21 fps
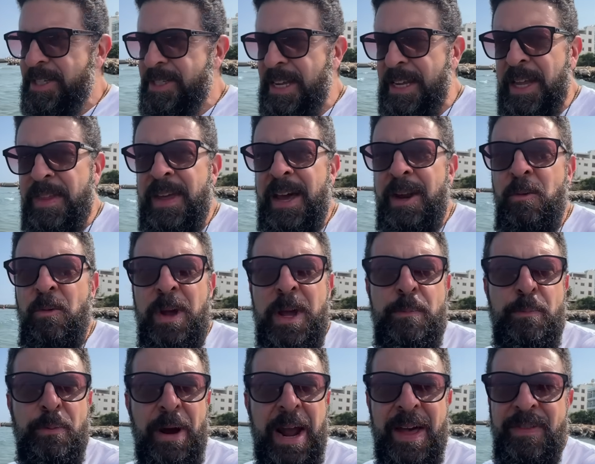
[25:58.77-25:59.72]
They can then
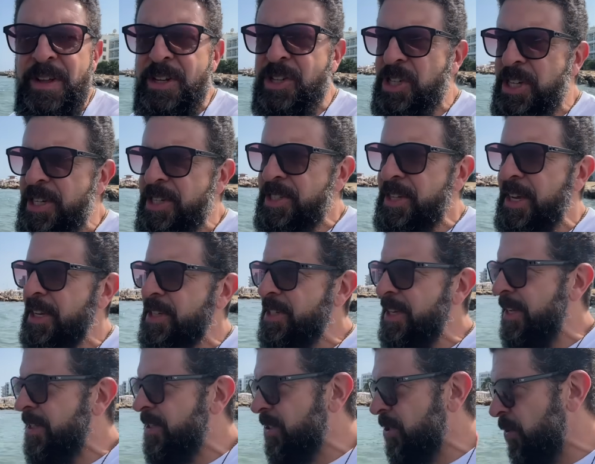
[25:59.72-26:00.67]
rebrand the G6
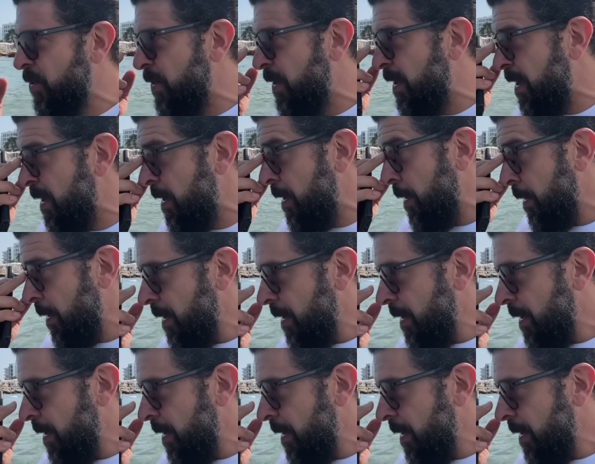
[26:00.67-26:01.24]
into the